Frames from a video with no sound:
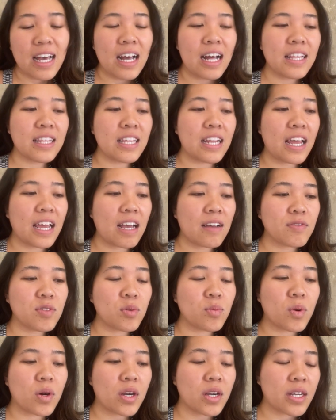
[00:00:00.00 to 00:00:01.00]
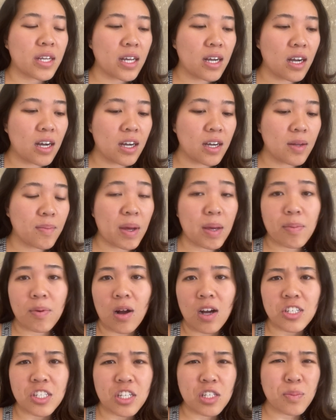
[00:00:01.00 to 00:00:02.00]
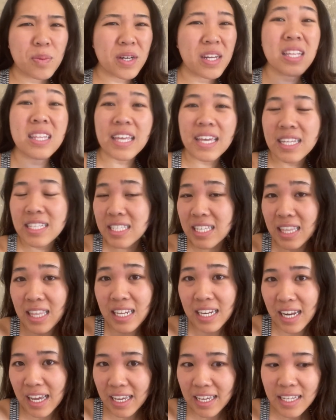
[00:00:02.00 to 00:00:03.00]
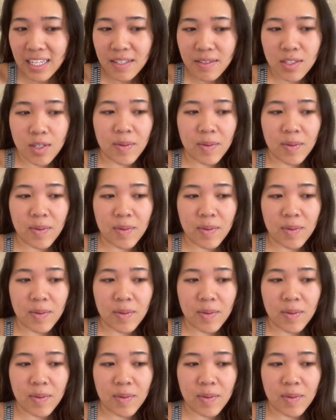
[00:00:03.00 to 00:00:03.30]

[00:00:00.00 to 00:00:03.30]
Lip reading: And then I have to work on my projects pretty late into the night.